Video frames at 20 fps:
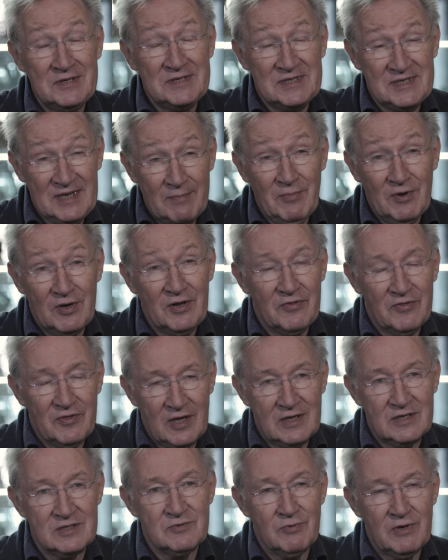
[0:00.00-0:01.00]
similar
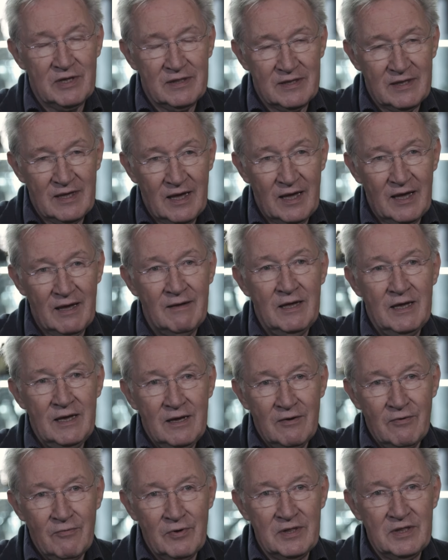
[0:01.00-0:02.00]
things with
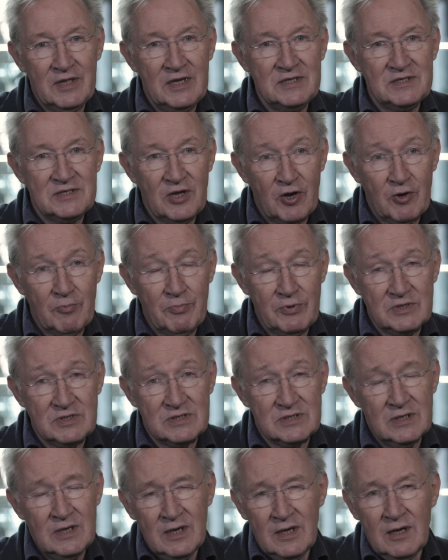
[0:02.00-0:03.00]
these
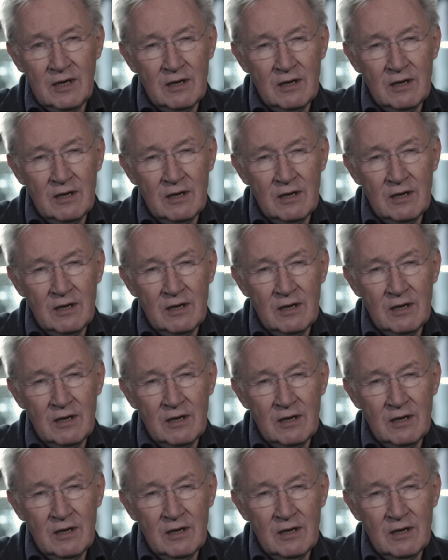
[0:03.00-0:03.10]
therapies.